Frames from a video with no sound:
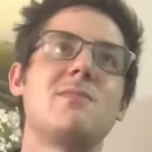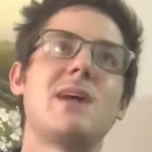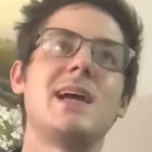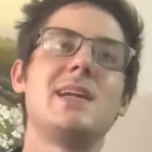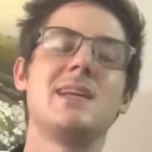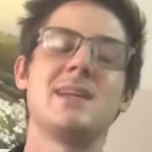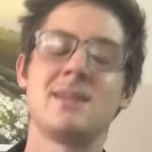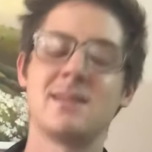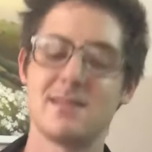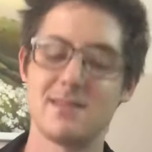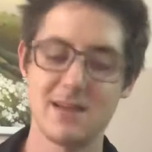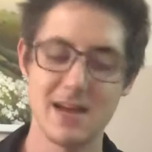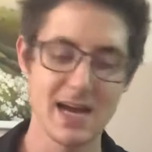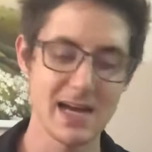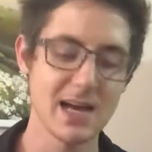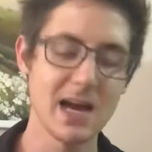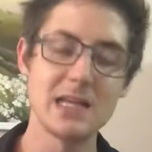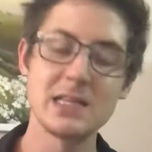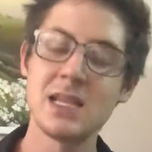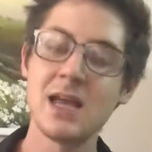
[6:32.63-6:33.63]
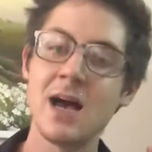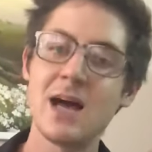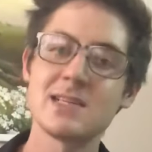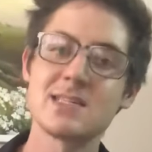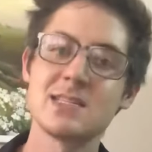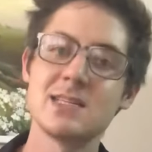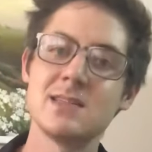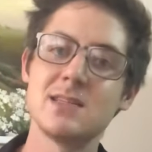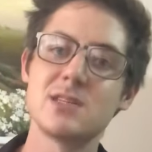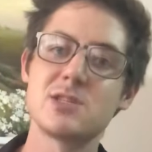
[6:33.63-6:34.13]
I didn't. I got
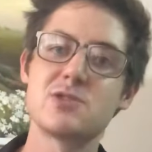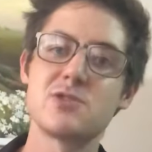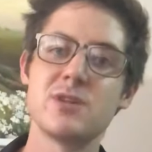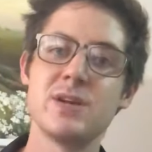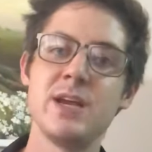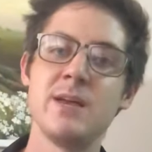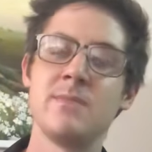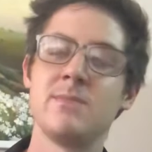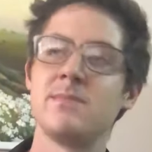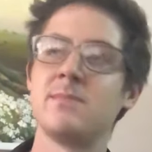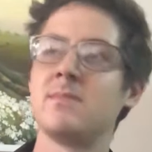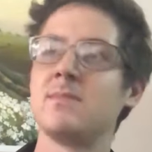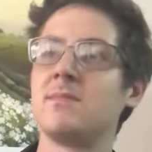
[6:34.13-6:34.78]
lost in the stream.